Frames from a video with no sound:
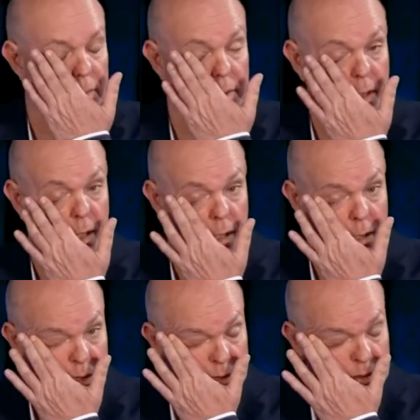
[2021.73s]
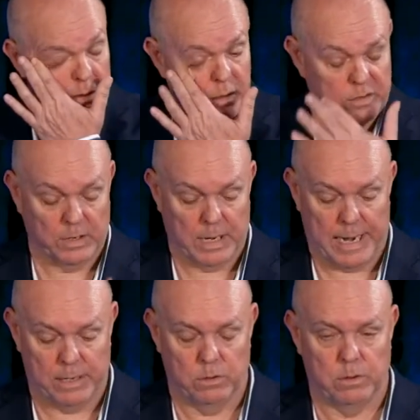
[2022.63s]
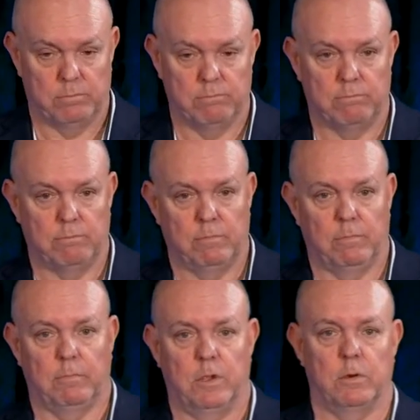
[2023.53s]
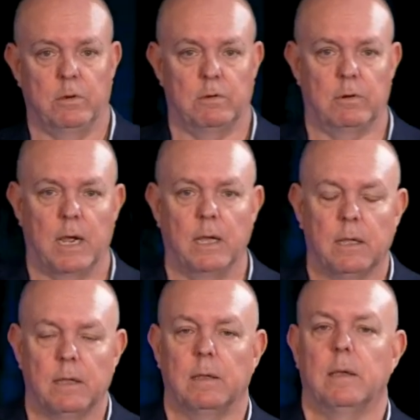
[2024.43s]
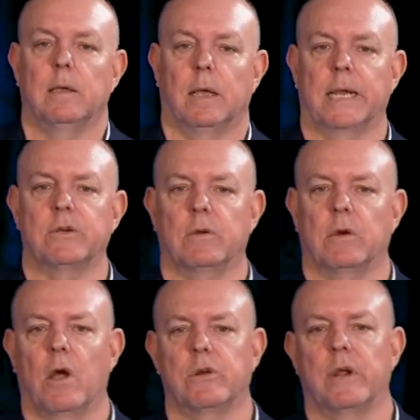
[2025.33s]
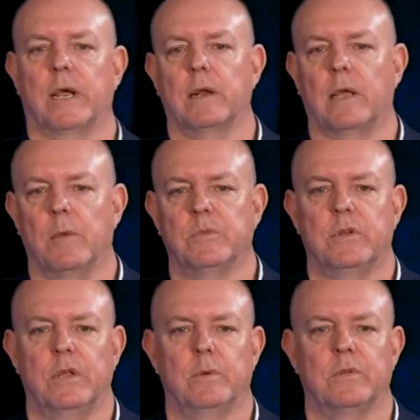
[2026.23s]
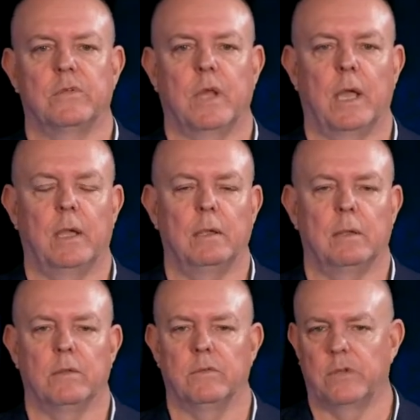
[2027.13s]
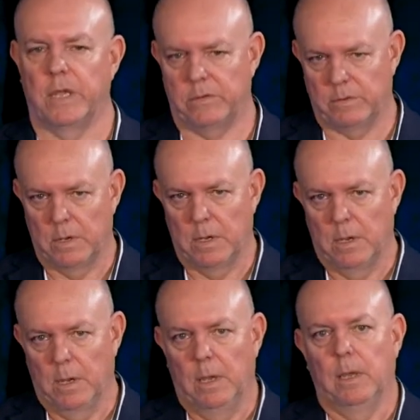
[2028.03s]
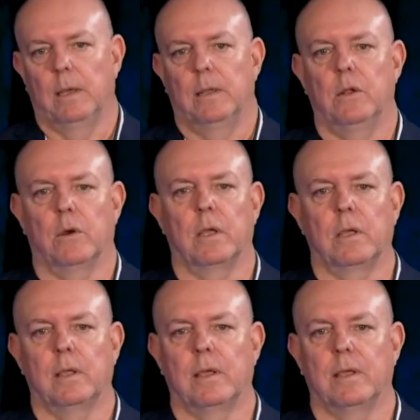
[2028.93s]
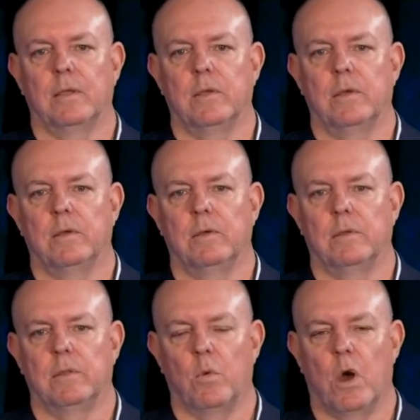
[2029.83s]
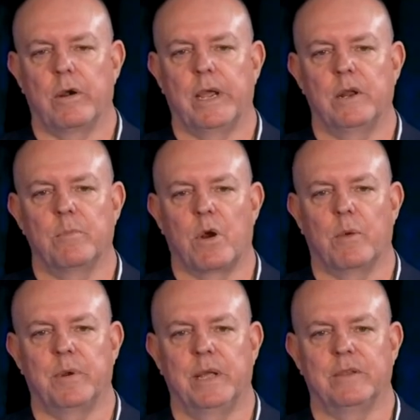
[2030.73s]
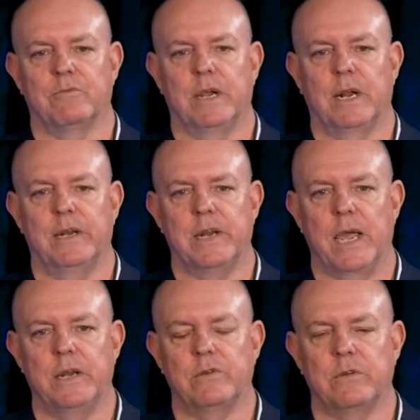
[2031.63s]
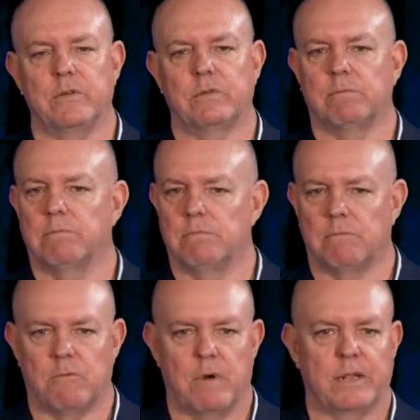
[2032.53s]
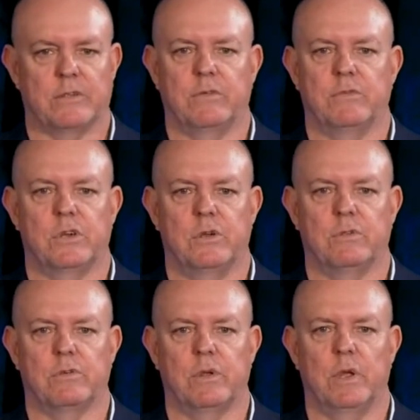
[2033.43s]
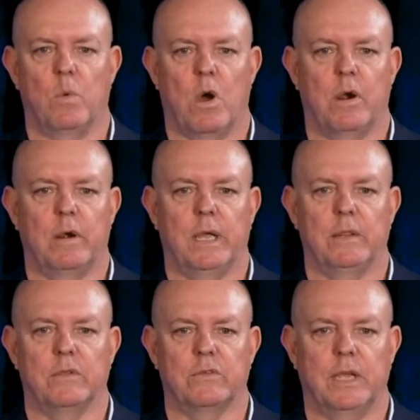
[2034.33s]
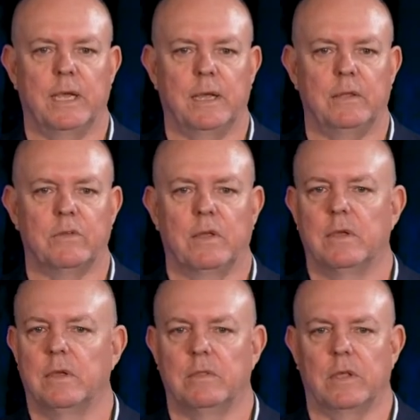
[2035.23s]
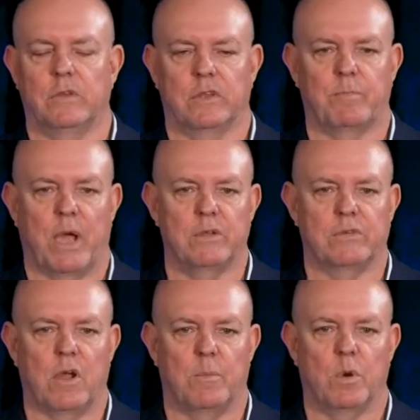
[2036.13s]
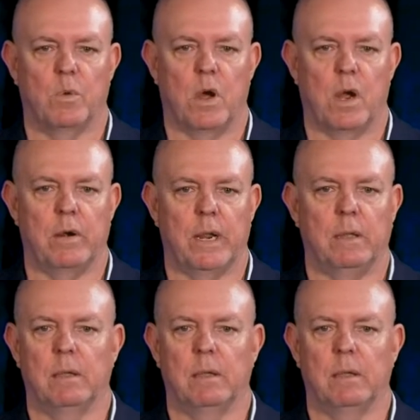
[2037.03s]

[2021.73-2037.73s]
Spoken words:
as a landlord, your electrical contractor comes to you and says, look, the wiring in your property is really dangerous. Rats have chewed through your wiring in the ceilings. There's exposed copper wiring.